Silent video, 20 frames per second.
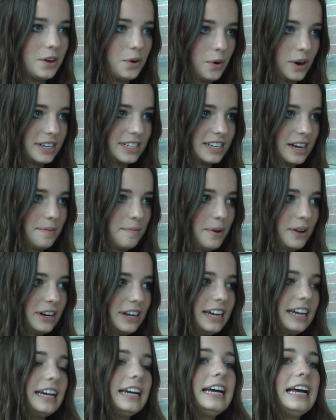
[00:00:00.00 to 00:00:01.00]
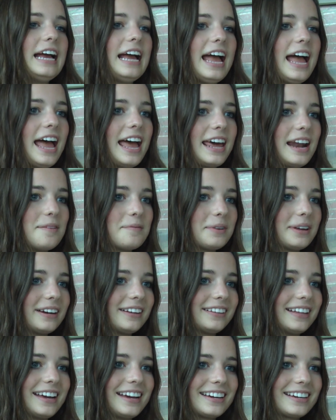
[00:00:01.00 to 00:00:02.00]
the award ceremony, and I'm
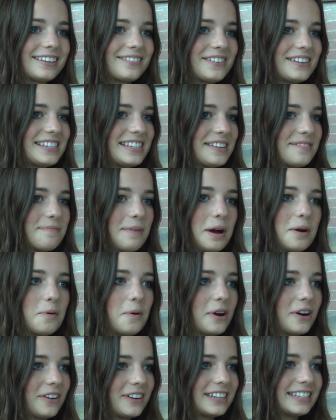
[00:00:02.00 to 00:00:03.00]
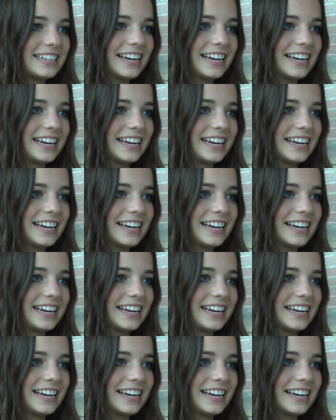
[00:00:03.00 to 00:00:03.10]
gonna like receive my award on